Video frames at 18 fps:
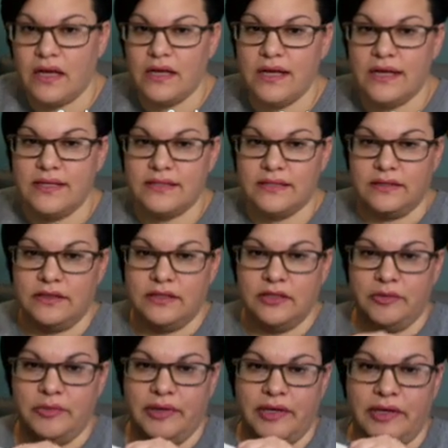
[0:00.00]
is a
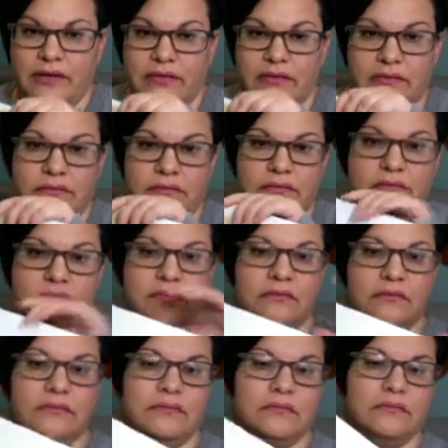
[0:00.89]
little bit
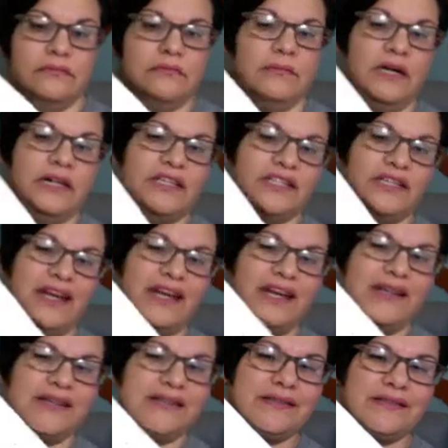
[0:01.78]
much, and
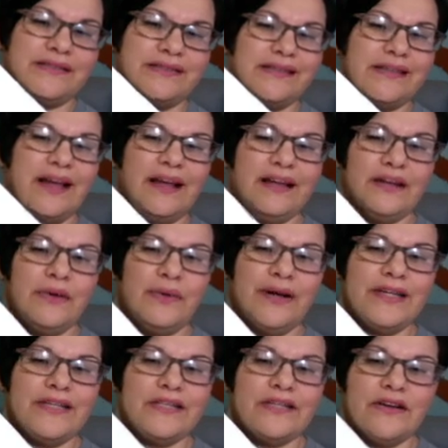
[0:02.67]
I'm not
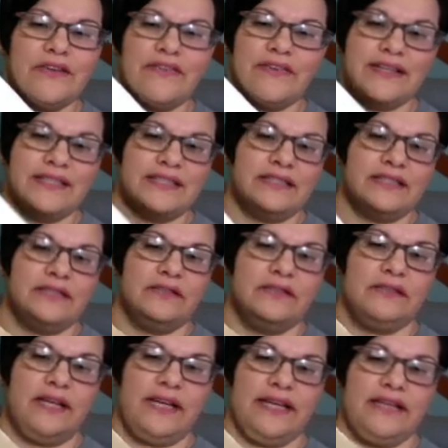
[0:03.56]
quite sure if I
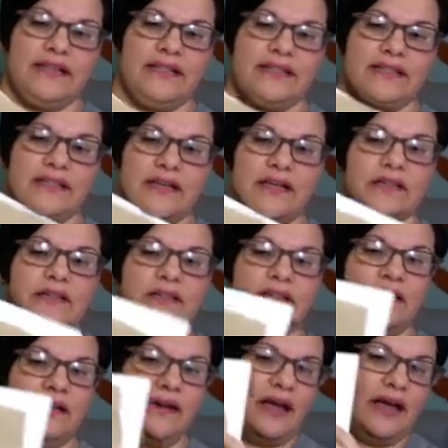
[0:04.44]
still like these colors.
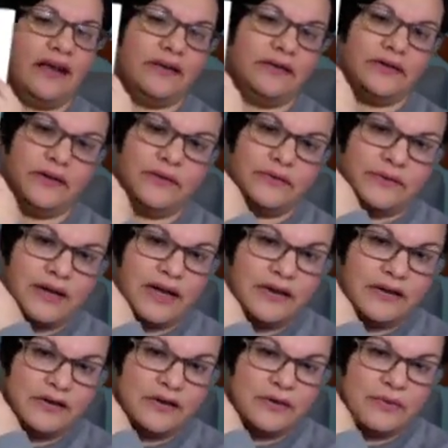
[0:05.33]
I
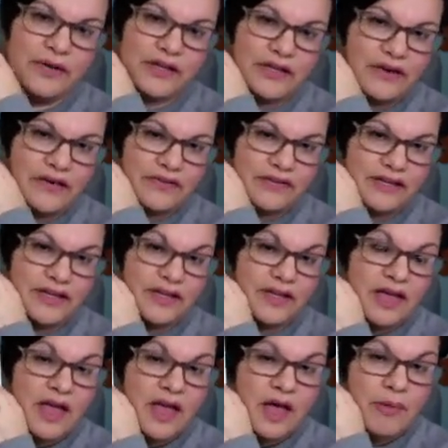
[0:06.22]
don't know. What do y'all think?
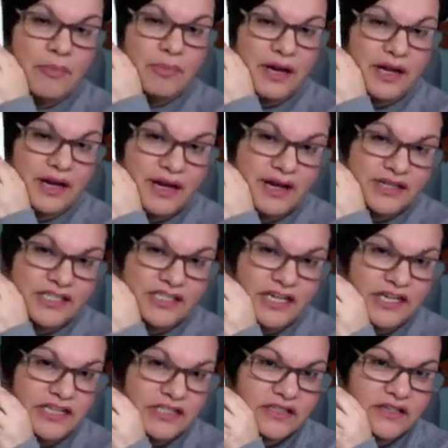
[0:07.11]
But I
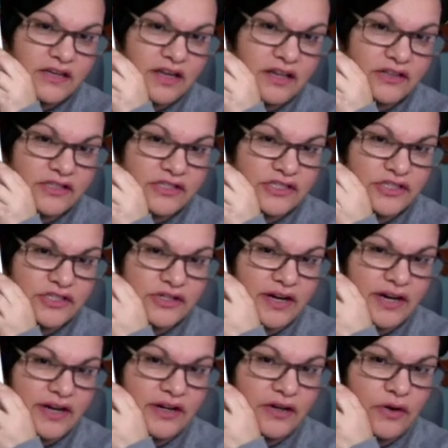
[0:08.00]
changed the colors to
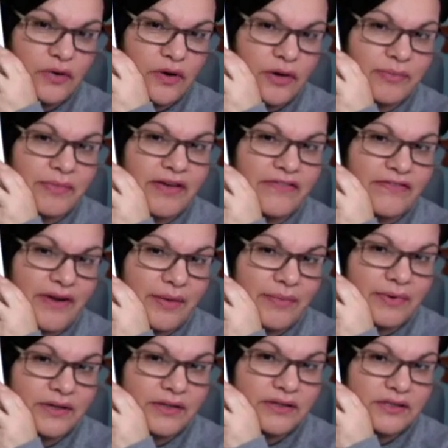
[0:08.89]
try and go on my
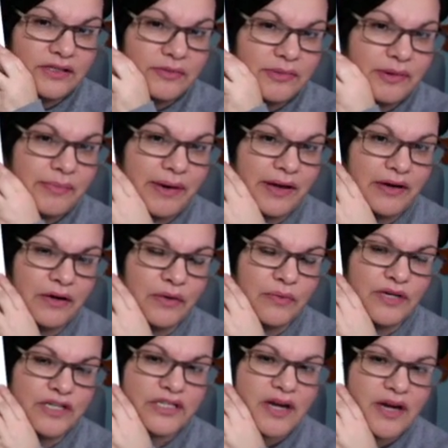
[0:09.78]
fabric a little bit better,
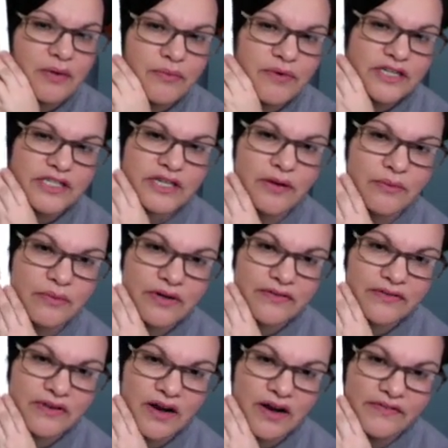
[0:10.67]
which I wish I would
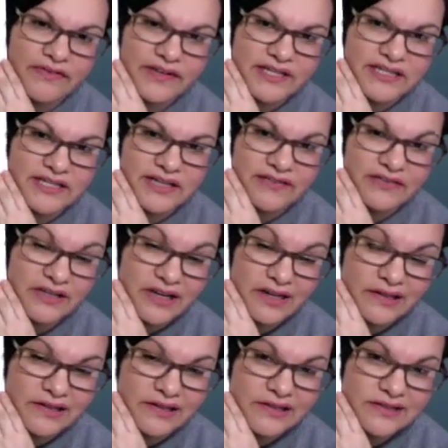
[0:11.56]
have coffee tea
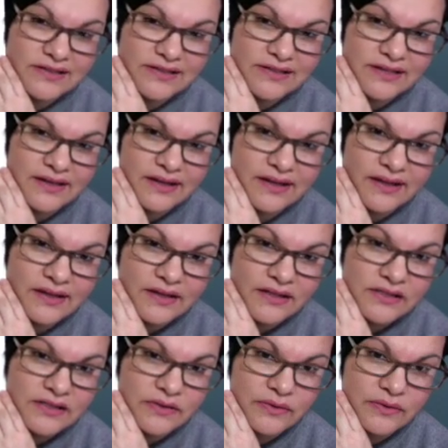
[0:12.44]
dyed this
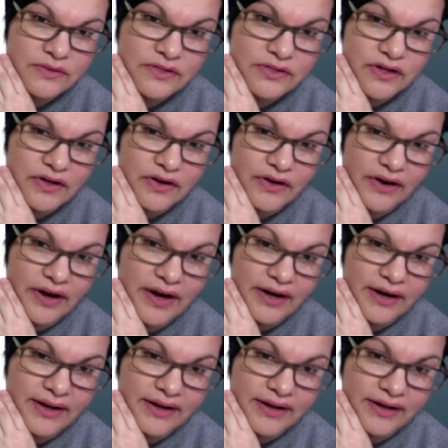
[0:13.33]
so it was darker
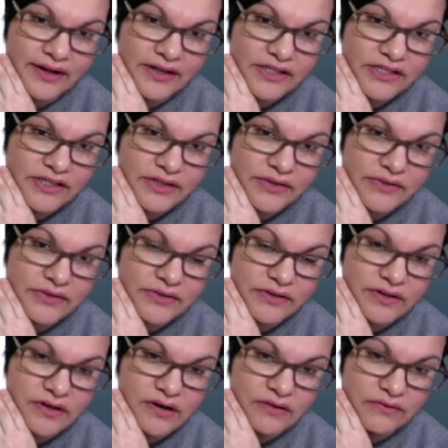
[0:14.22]
and I can actually use the
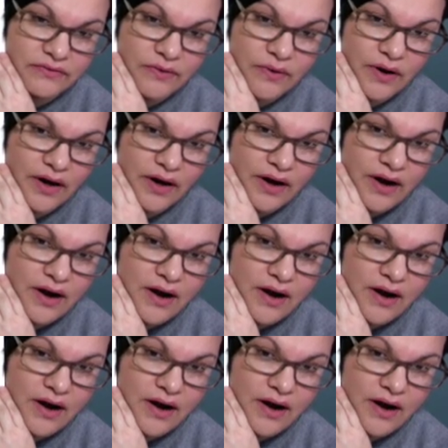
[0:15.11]
call for.